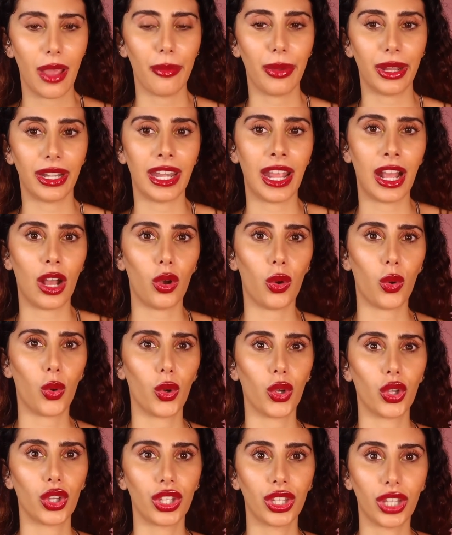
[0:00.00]
But now
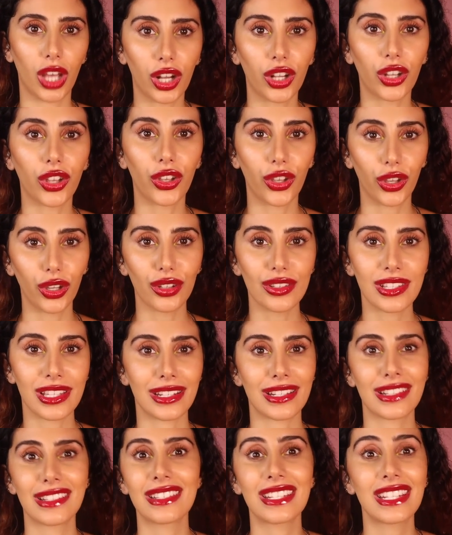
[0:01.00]
young girls
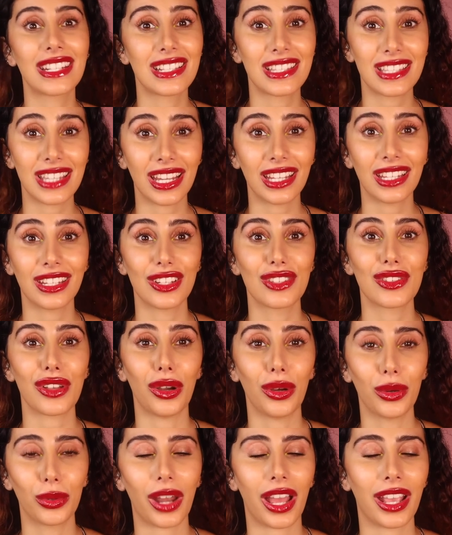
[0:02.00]
that are 16 years
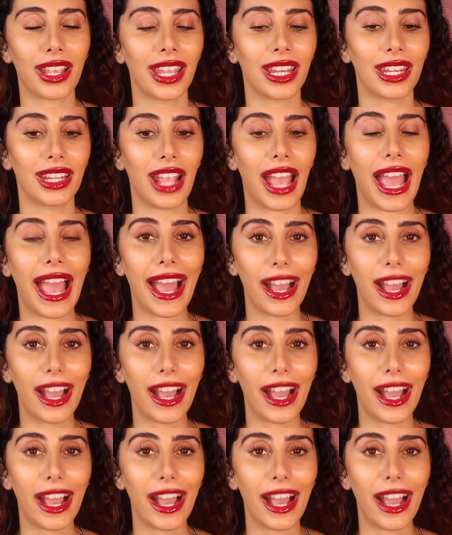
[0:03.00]
old are getting